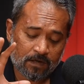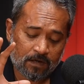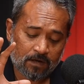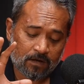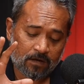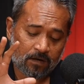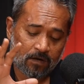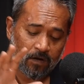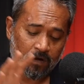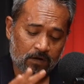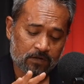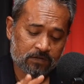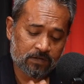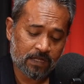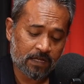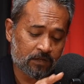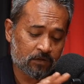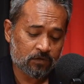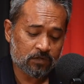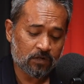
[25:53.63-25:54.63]
onto that,
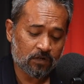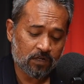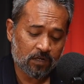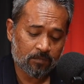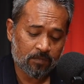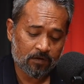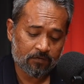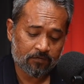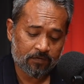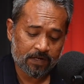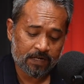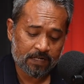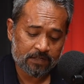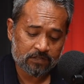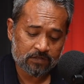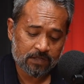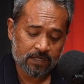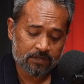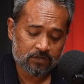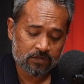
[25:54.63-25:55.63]
you were talking about financial
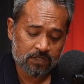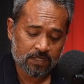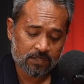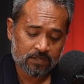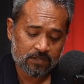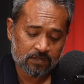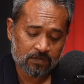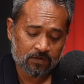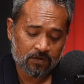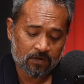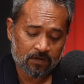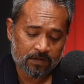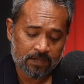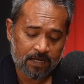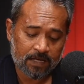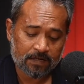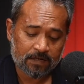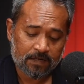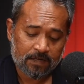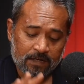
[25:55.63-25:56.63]
education and all
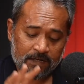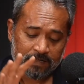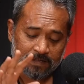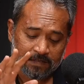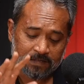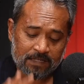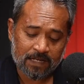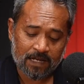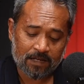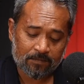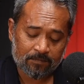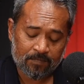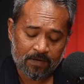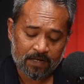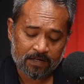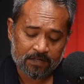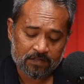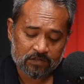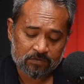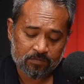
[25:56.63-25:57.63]
that. Debt
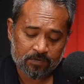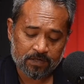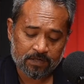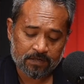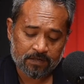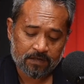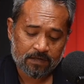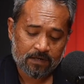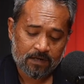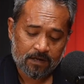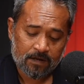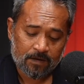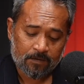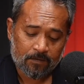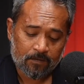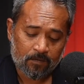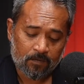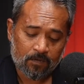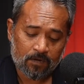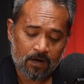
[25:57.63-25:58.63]
management,
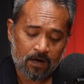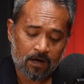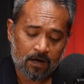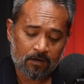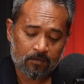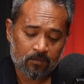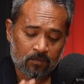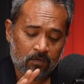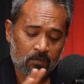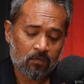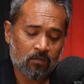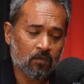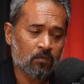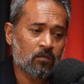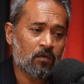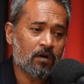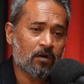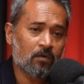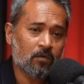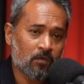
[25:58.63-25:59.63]

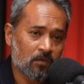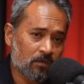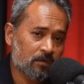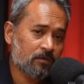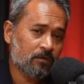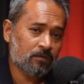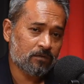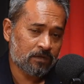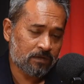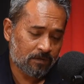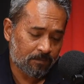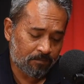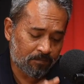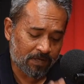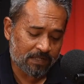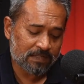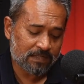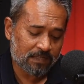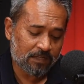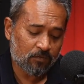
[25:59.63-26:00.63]
what
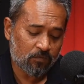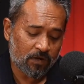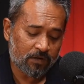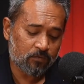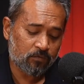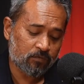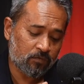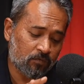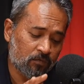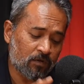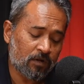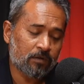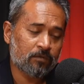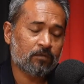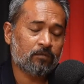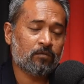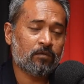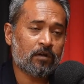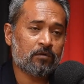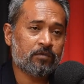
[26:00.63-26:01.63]
basically
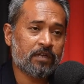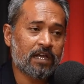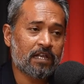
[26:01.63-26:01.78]
what we had been